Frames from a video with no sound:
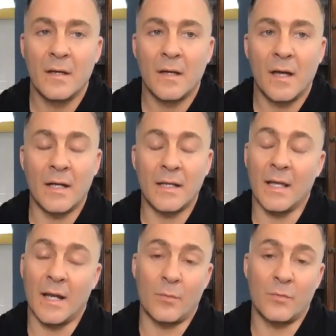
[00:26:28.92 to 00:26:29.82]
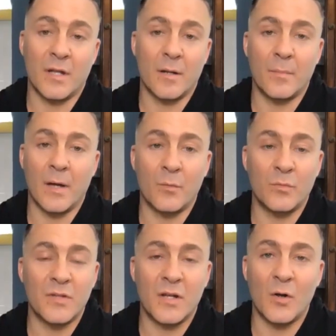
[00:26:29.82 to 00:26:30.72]
And again, I was at
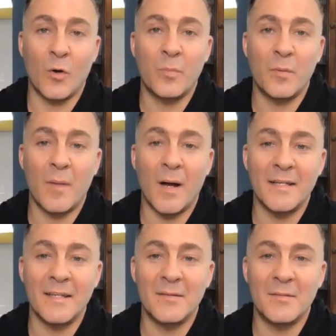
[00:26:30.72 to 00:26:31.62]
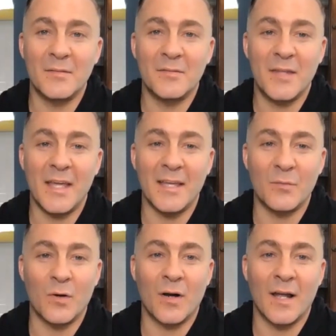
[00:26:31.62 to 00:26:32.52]
an open-minded state
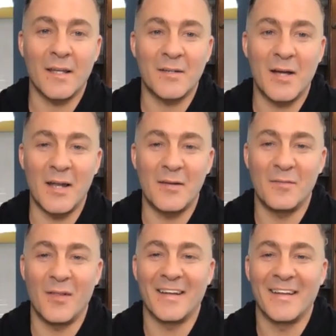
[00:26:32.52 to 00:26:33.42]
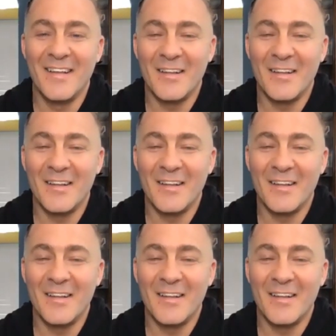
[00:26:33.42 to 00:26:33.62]
where I had kind of like